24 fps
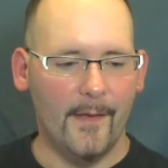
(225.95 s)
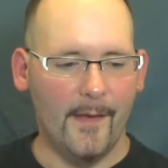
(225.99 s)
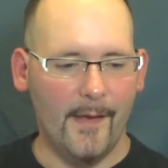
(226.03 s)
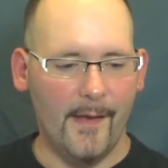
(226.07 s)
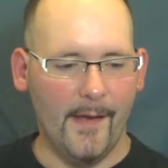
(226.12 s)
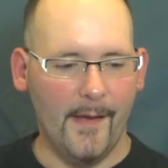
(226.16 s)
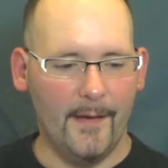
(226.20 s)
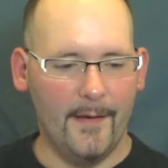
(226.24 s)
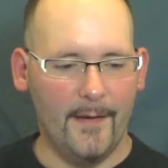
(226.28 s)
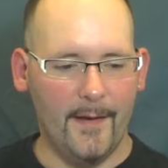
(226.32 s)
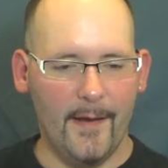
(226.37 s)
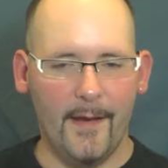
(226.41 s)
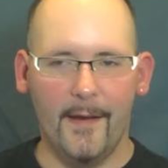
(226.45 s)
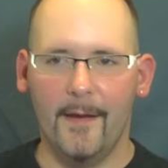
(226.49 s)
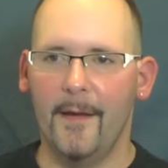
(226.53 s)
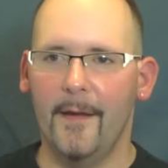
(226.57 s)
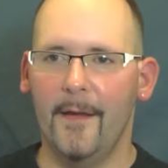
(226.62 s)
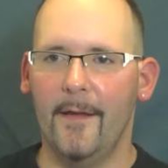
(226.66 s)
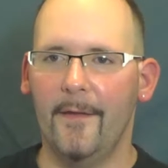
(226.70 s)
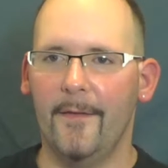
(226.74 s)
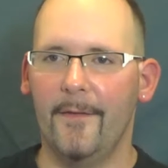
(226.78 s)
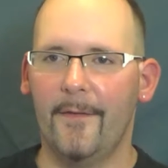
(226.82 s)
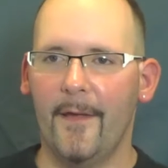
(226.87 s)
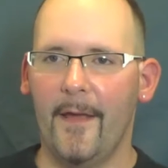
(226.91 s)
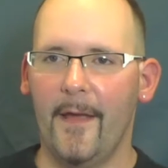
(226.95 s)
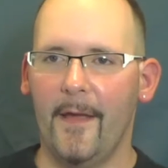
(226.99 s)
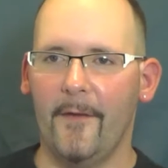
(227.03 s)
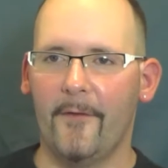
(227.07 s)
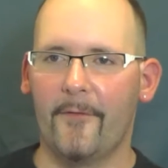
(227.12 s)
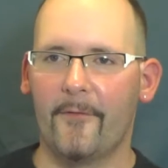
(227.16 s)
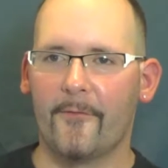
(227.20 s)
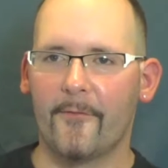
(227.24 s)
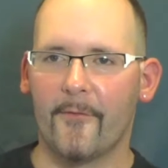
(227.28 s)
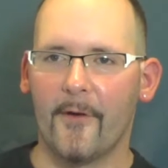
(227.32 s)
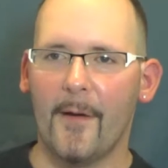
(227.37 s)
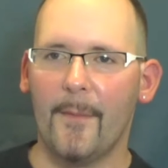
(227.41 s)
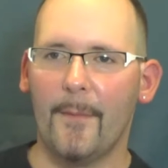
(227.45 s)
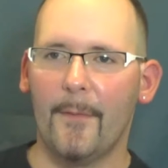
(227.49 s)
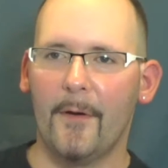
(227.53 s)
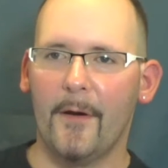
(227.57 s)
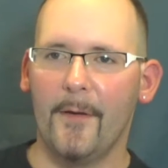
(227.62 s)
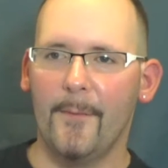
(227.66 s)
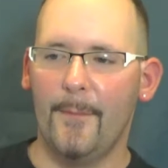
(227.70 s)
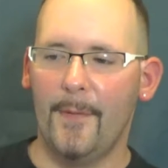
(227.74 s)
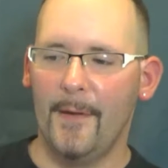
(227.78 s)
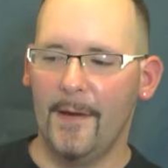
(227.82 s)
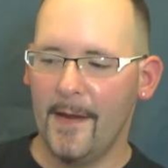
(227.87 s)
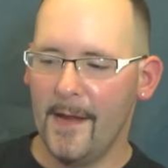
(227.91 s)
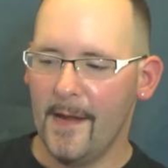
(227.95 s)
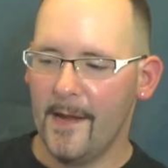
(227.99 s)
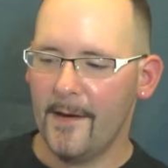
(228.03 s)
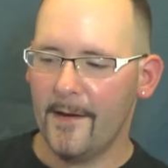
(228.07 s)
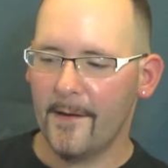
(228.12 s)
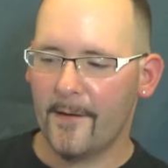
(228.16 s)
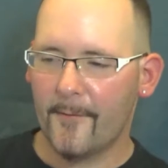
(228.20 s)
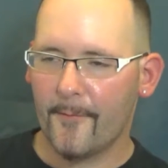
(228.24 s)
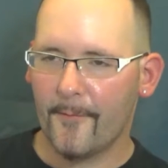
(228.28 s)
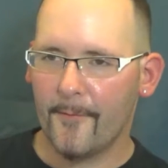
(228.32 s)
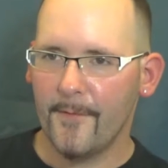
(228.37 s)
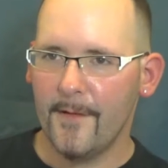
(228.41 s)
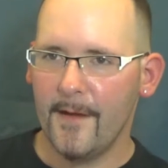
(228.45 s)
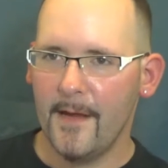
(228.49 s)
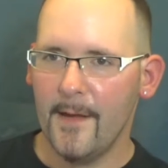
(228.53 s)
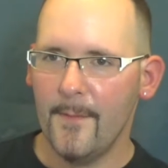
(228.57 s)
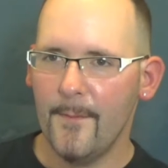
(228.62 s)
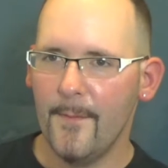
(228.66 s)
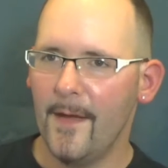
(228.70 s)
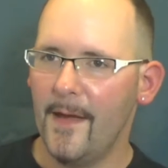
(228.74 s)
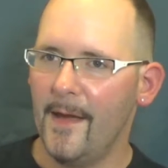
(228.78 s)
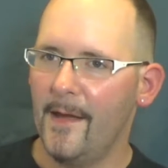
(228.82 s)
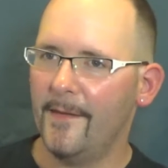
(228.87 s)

And it is a strawberry banana cream.